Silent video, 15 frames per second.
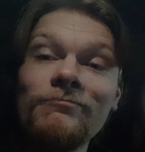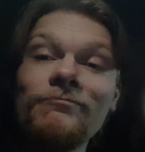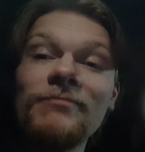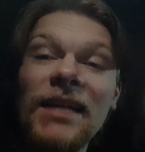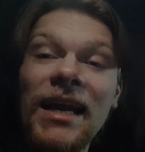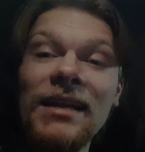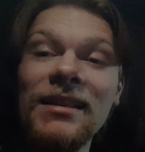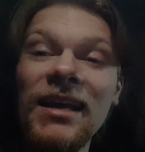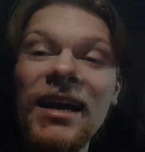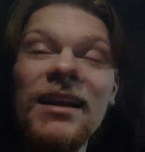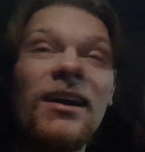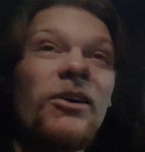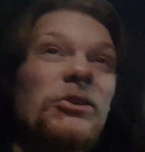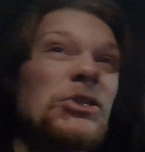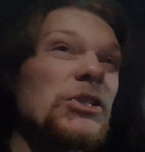ain't that
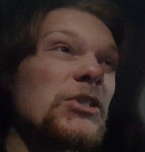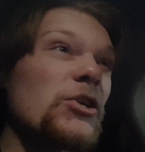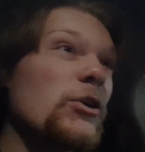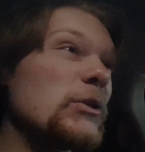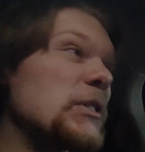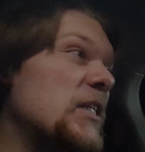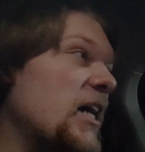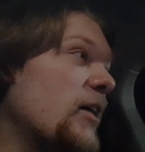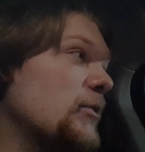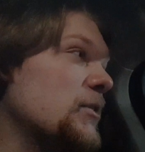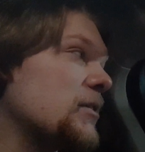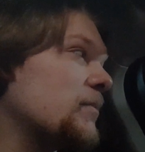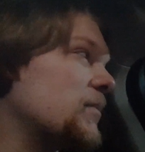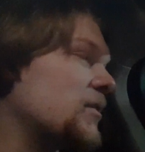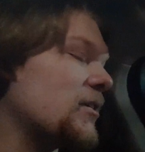how it just goes down
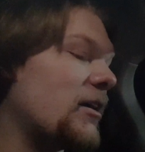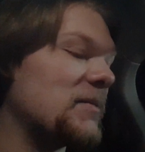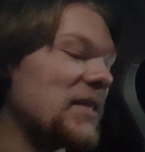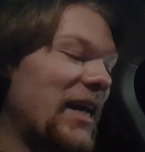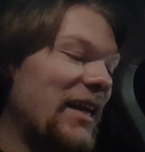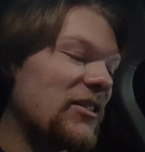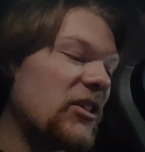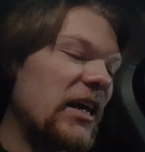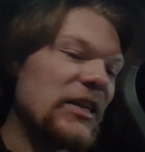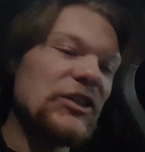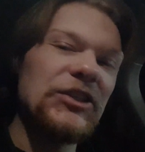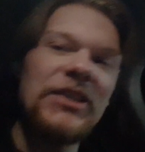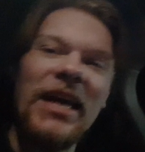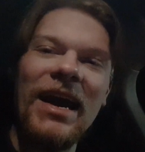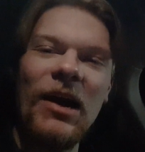sometimes? Ain't that
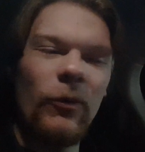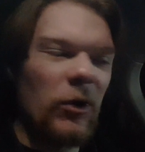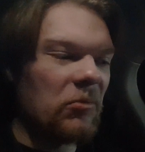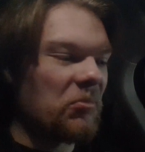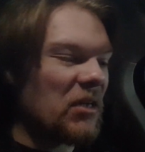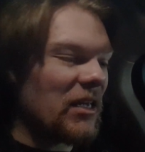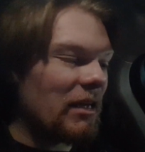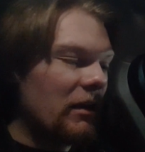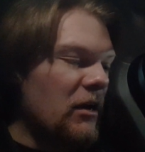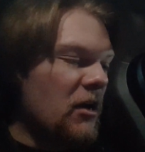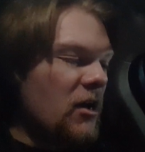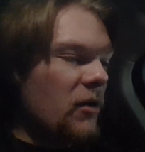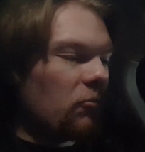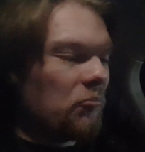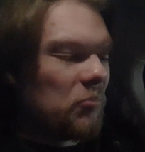just how it be?
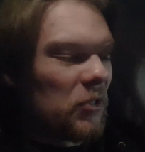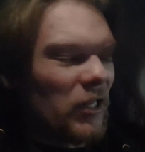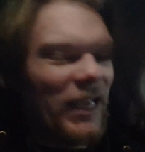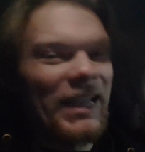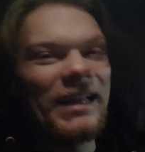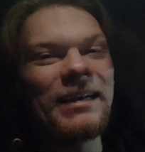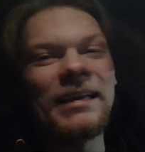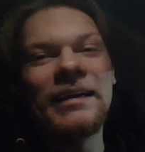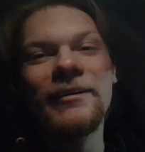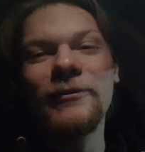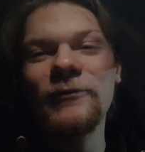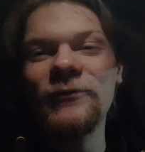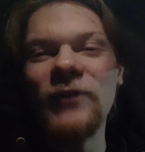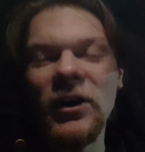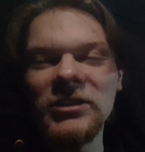Blaney,
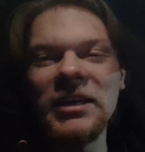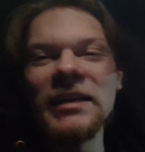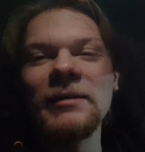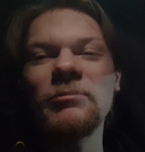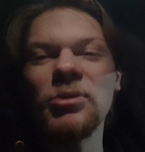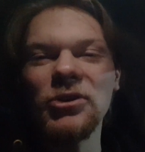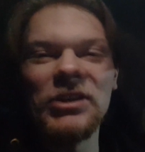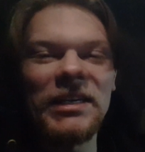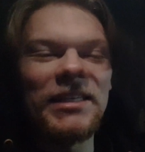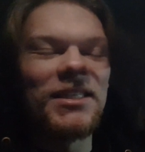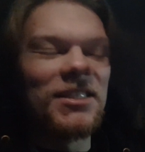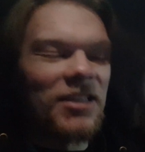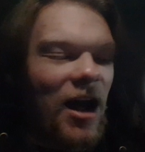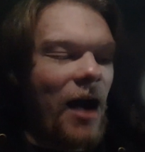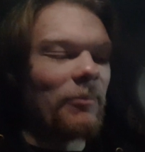fucking please
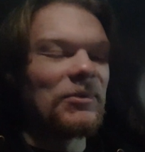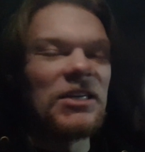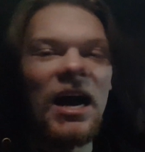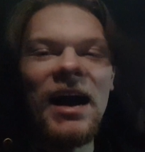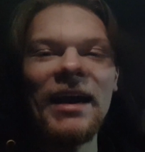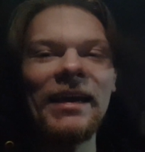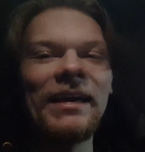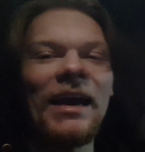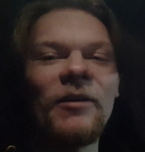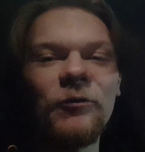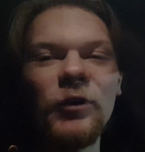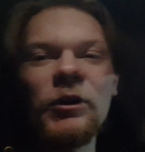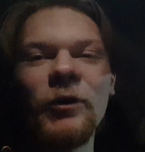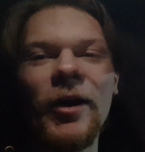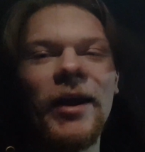stop dying
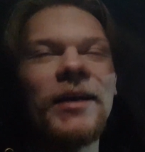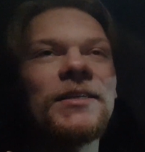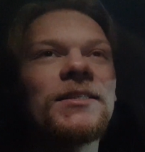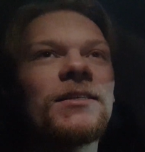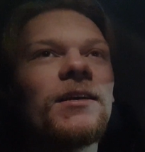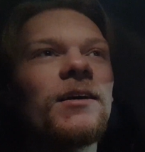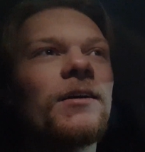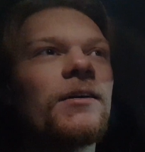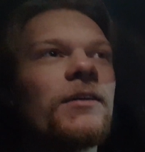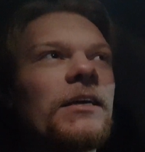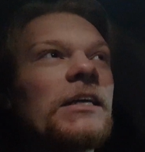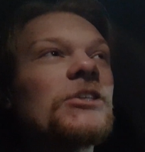every race. He